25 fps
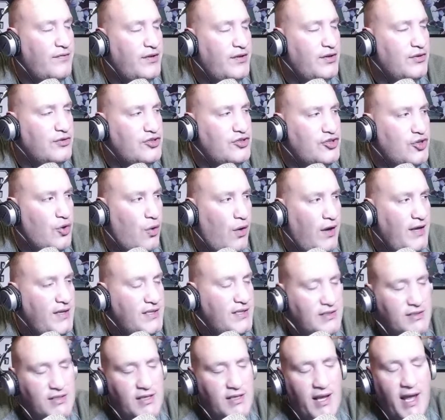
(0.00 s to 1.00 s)
of their
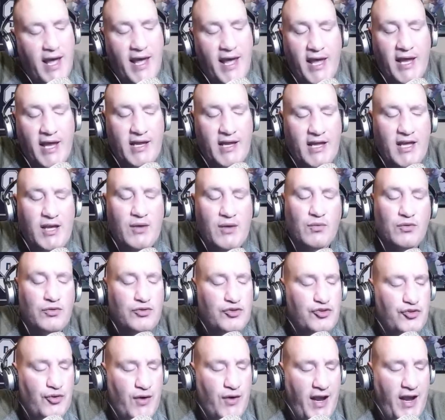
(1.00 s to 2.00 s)
choice, and he will
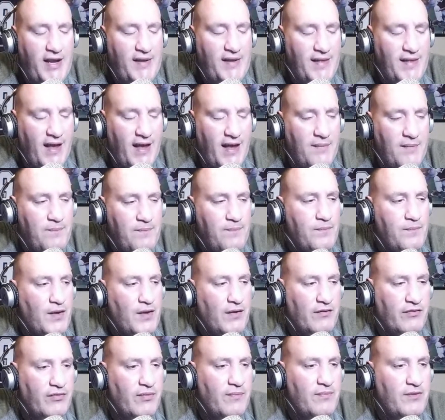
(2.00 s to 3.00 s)
train them
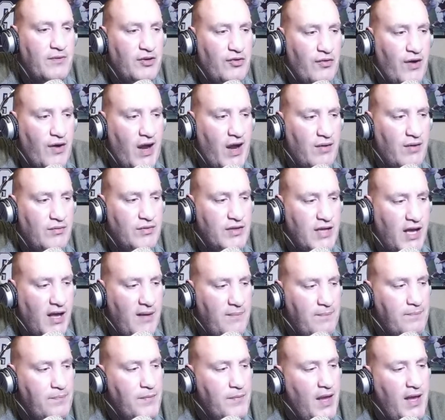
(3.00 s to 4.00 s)
from the ground
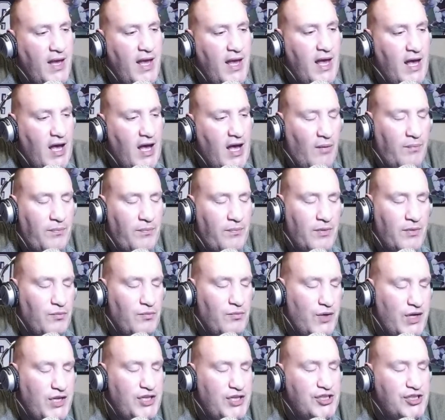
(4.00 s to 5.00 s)
up, help them
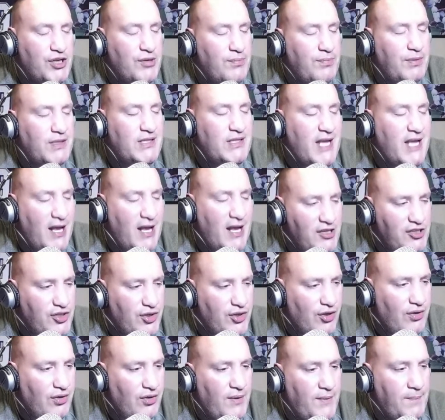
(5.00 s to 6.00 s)
reach their
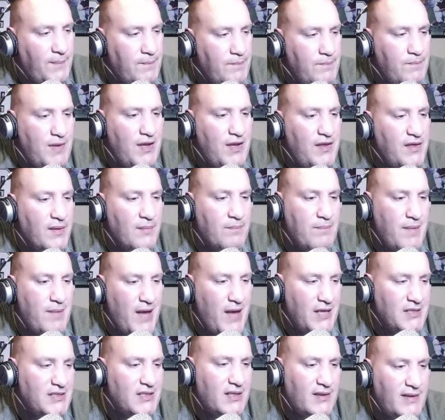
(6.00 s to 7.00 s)
potential, be the
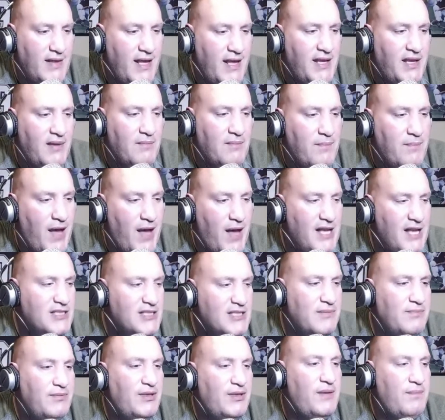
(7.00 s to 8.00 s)
best that they can
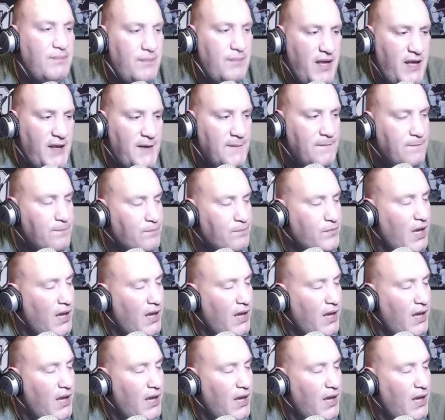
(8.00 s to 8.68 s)
possibly be.